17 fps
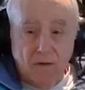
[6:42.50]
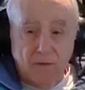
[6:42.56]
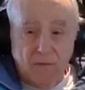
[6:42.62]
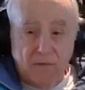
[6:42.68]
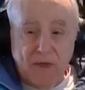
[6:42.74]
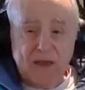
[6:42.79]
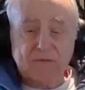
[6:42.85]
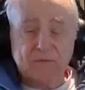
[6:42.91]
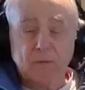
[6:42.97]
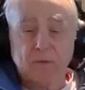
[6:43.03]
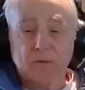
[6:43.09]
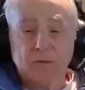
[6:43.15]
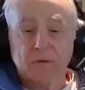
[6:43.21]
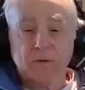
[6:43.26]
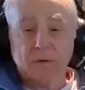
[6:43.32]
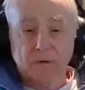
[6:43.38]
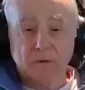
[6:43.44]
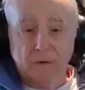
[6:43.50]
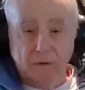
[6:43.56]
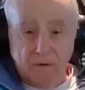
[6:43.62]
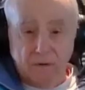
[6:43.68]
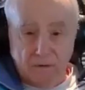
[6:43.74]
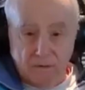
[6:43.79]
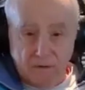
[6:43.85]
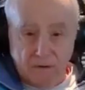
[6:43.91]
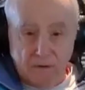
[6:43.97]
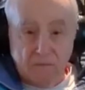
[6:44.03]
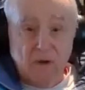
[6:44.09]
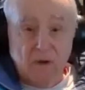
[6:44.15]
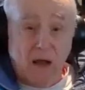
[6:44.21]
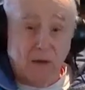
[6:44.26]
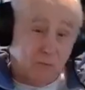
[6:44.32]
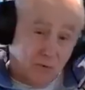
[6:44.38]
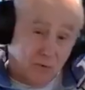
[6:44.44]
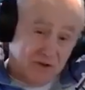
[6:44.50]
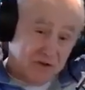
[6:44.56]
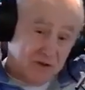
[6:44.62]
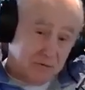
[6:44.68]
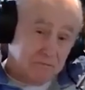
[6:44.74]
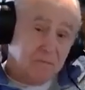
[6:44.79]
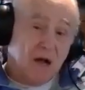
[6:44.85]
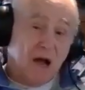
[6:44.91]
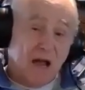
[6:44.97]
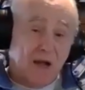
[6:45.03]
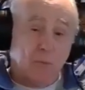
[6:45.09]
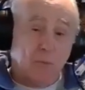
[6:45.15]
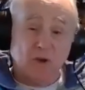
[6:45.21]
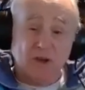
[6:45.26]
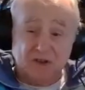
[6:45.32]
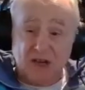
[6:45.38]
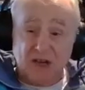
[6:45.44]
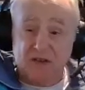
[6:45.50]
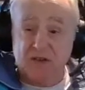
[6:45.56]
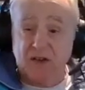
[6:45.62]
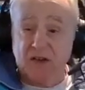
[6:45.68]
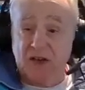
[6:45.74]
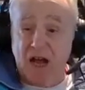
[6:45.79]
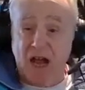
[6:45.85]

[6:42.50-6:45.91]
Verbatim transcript: I'm rejected. I, that, rege- I am rejected.